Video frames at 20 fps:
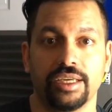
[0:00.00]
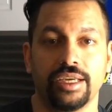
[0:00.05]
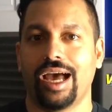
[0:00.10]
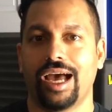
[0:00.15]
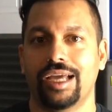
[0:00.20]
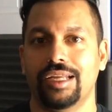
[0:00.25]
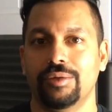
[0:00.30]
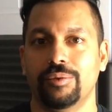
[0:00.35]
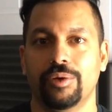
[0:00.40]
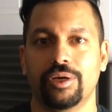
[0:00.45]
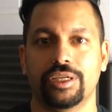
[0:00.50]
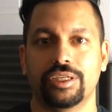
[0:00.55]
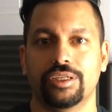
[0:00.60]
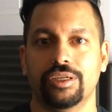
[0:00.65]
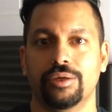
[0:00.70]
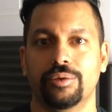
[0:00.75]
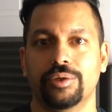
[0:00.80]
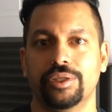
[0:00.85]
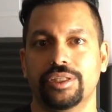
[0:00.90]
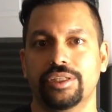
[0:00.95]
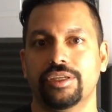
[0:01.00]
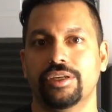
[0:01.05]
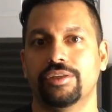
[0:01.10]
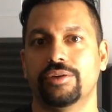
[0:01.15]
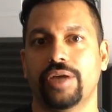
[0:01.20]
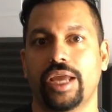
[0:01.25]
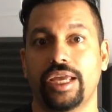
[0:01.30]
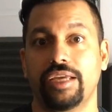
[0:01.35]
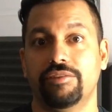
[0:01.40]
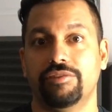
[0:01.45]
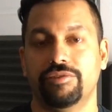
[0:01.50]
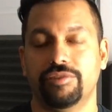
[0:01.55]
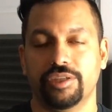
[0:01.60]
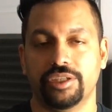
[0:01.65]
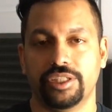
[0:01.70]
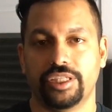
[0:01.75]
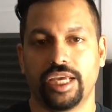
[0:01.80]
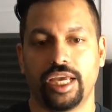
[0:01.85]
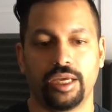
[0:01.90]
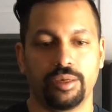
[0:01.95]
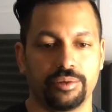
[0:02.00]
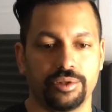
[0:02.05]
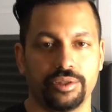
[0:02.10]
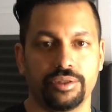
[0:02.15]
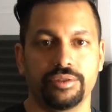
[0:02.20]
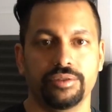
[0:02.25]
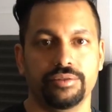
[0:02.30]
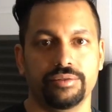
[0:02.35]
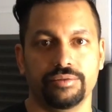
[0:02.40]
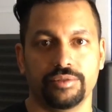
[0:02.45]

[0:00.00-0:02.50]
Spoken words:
I didn't want to go with another 8 foot cable